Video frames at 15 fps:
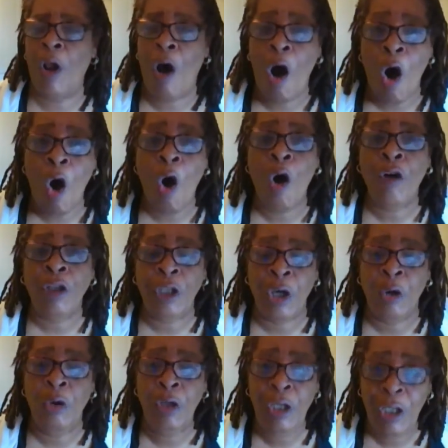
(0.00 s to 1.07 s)
and with
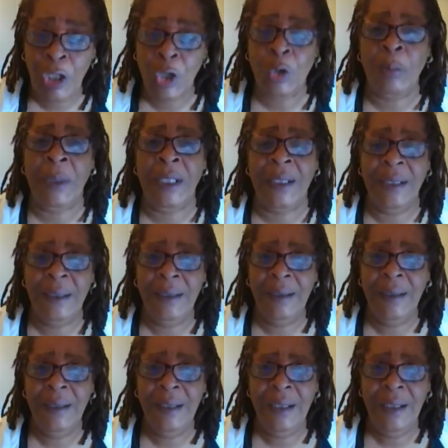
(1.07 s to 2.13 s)
all your
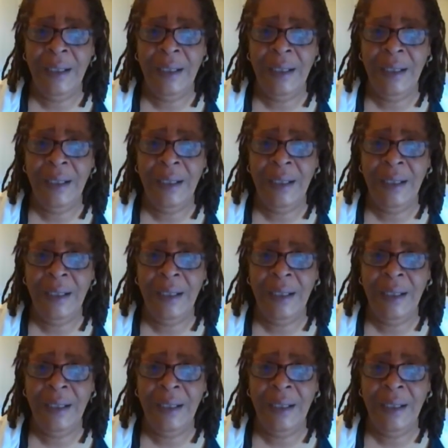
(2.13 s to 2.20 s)
human